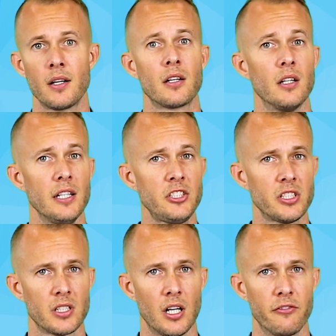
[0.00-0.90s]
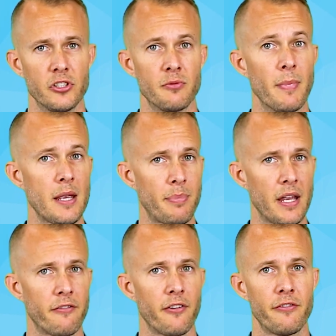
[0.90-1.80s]
Collision coverage may pay
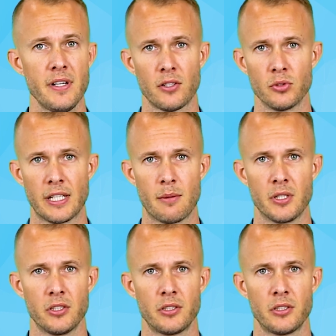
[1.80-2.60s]
for vehicle damage.